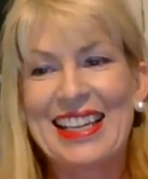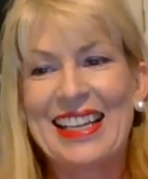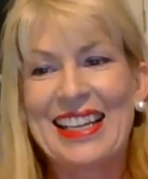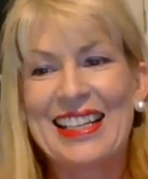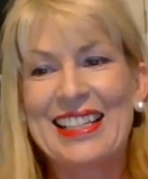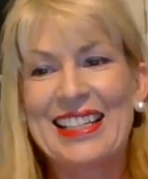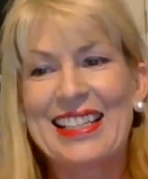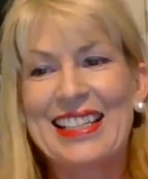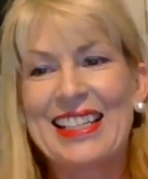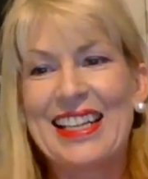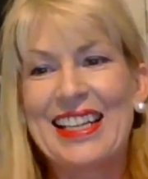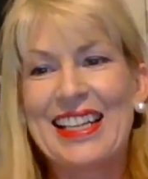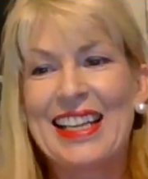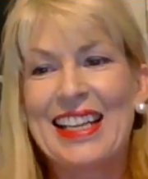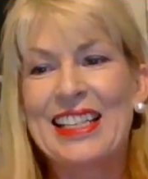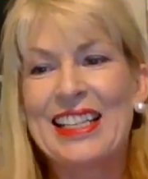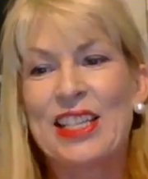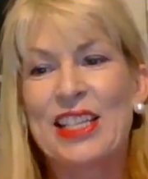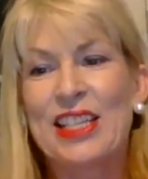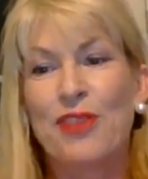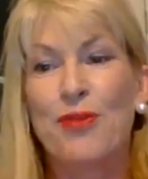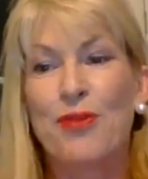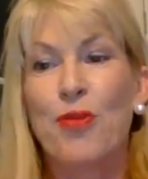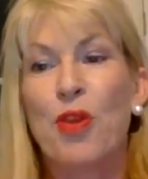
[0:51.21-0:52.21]

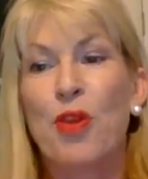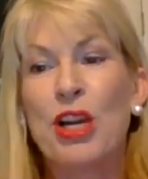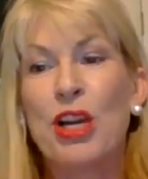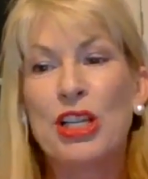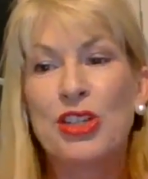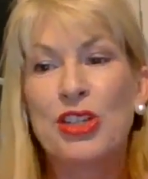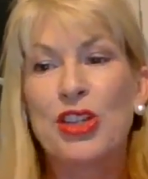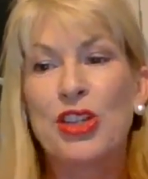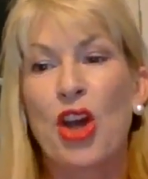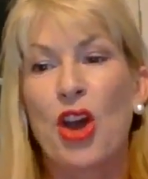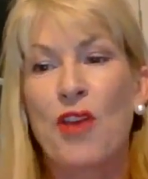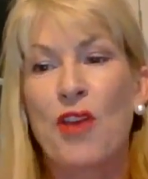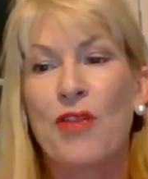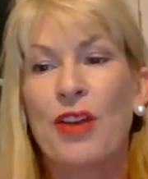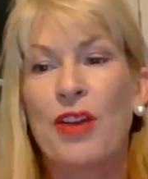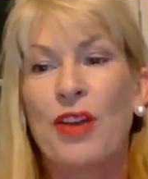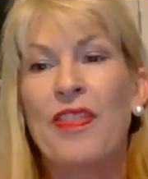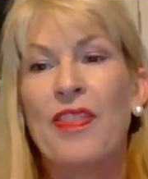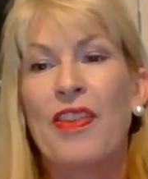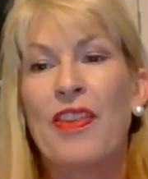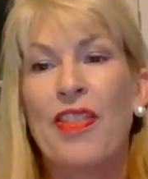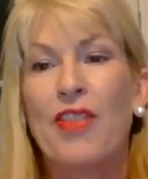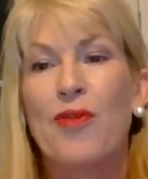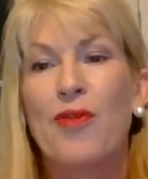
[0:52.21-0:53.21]
It's a
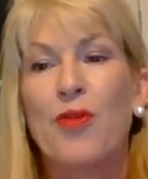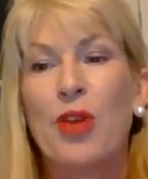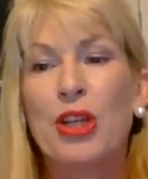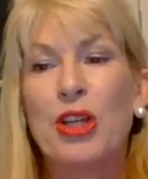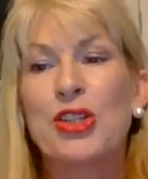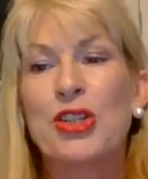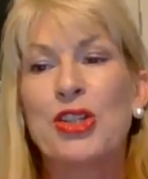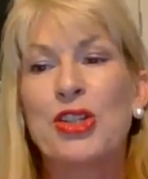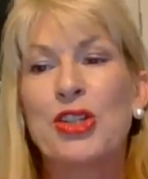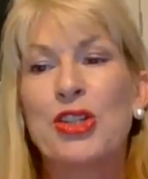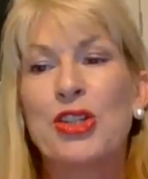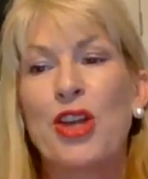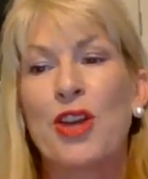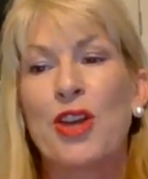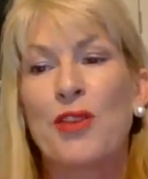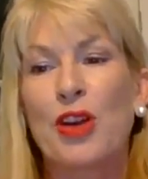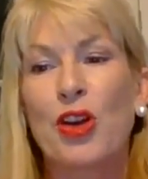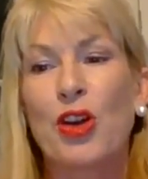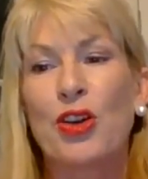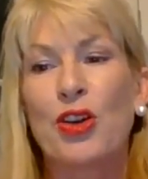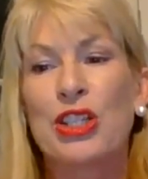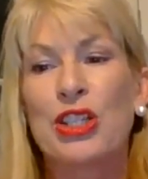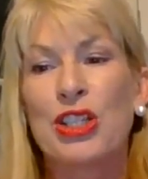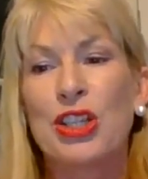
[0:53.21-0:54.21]
voiceover, and then the voiceover
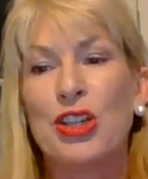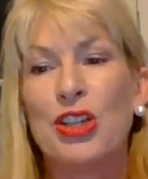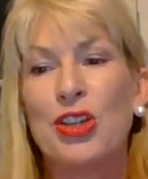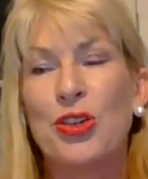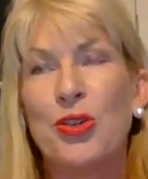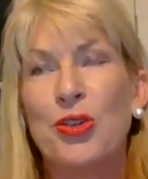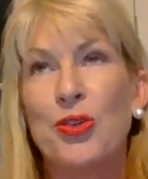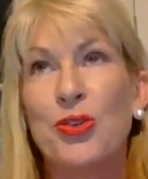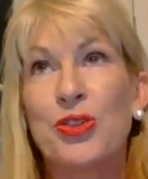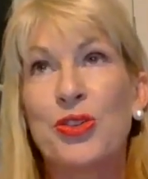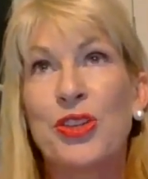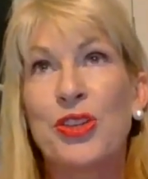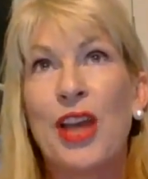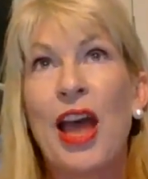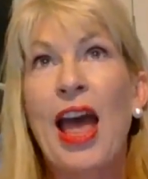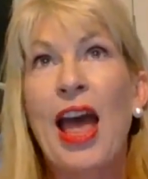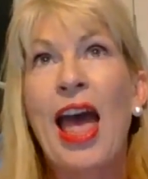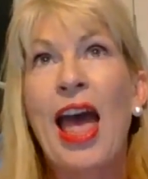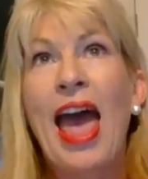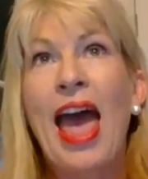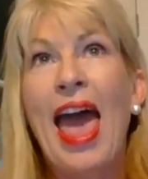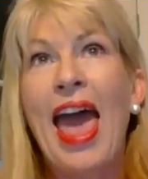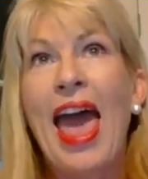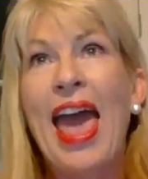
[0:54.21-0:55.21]
continues
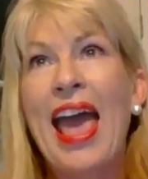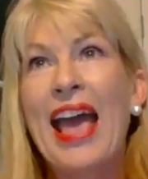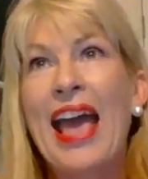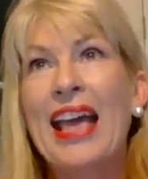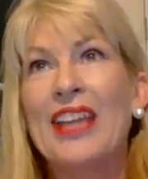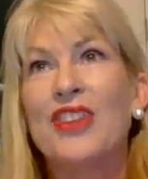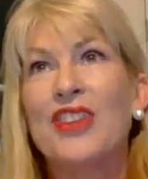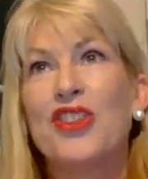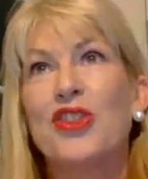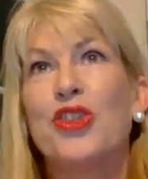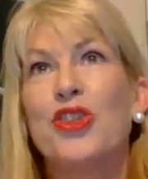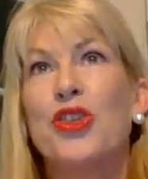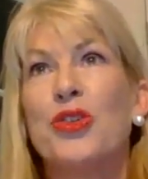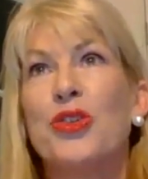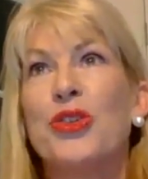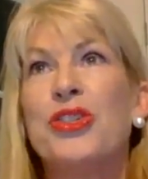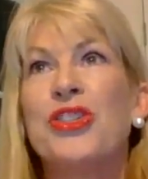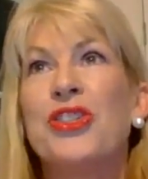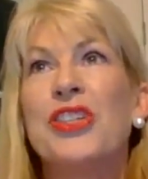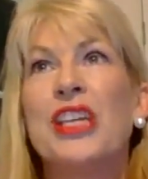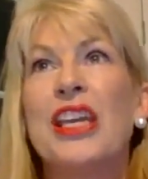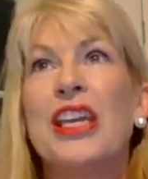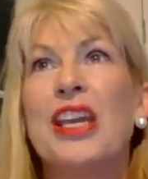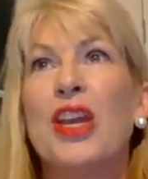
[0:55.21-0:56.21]
as you
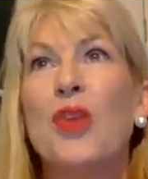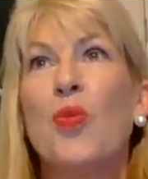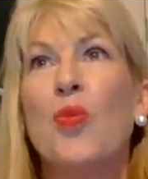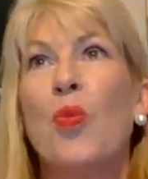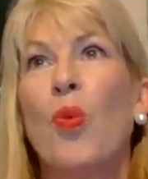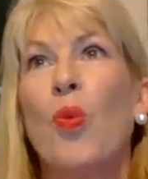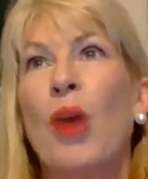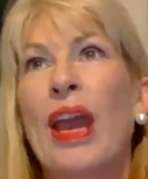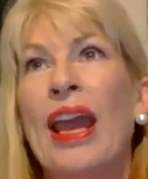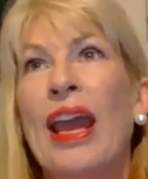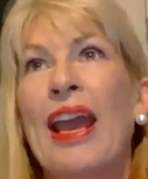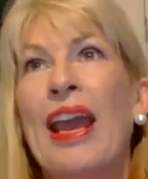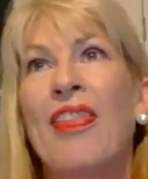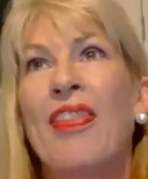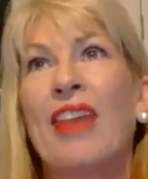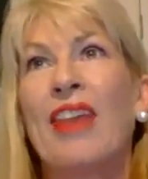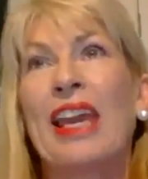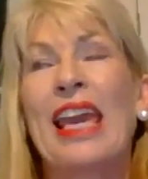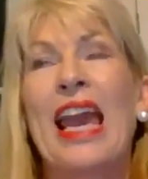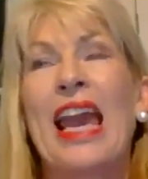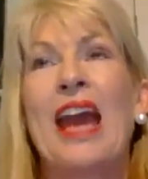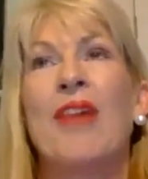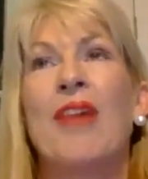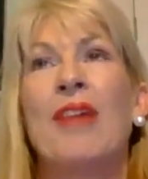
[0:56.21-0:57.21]
see where the
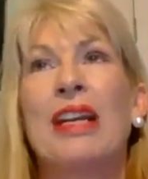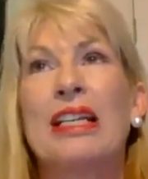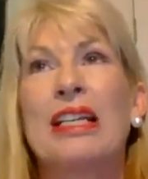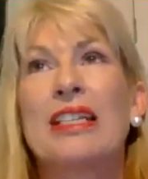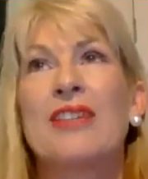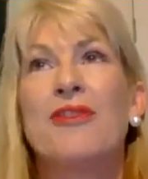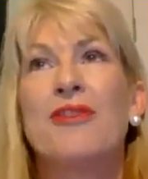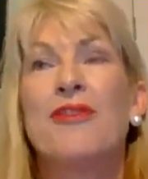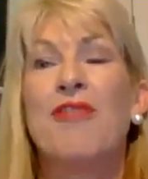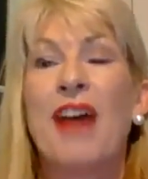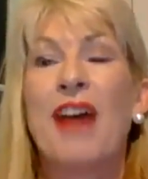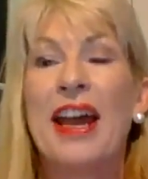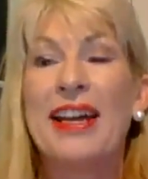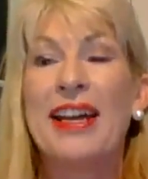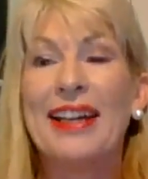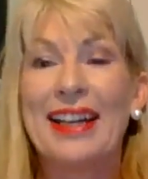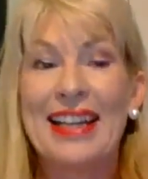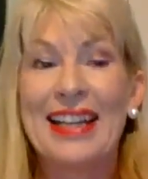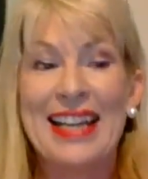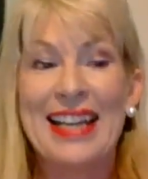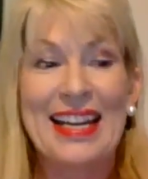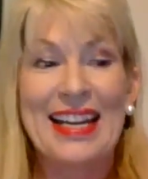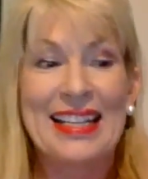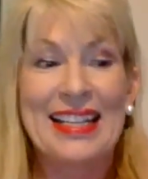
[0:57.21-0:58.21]
character finally
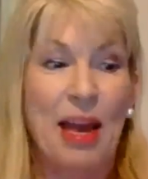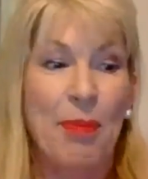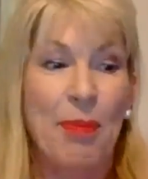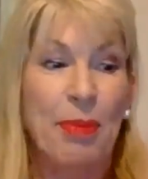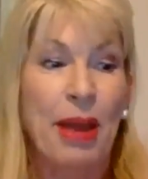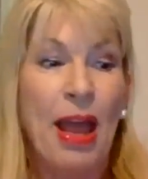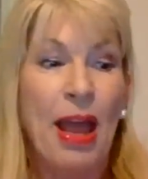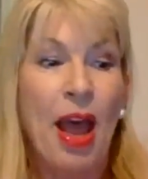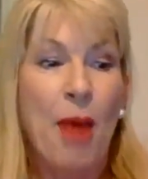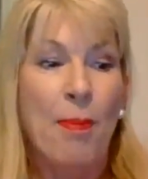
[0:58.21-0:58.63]
ends up.